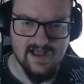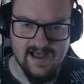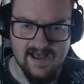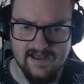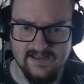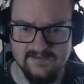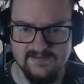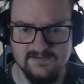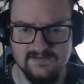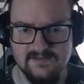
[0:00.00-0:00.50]

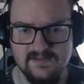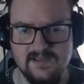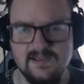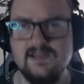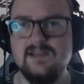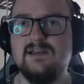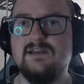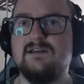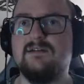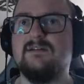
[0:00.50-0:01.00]
add.
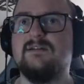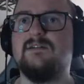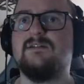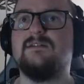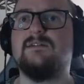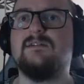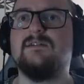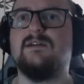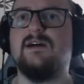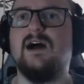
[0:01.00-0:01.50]

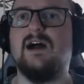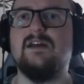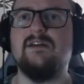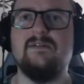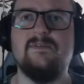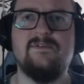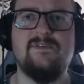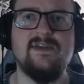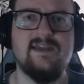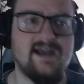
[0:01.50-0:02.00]
I
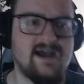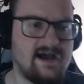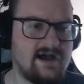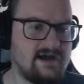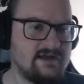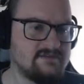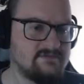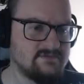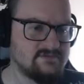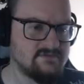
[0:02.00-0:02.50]
don't think
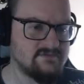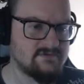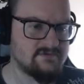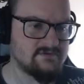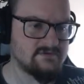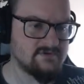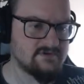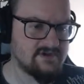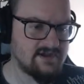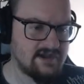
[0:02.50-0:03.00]
add would
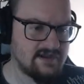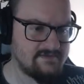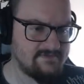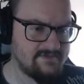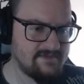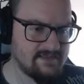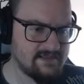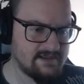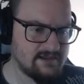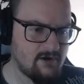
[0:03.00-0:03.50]
work. I
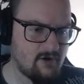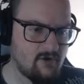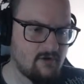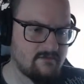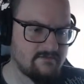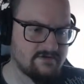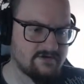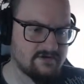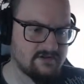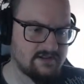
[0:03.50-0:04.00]
think like
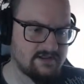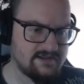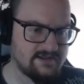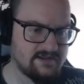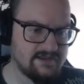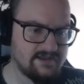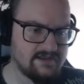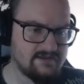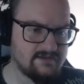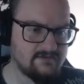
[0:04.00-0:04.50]

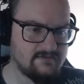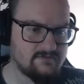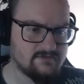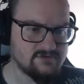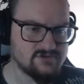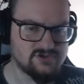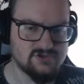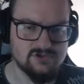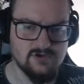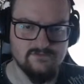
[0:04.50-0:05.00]
overlay
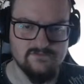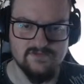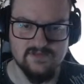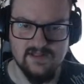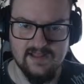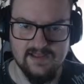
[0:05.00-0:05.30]
or soft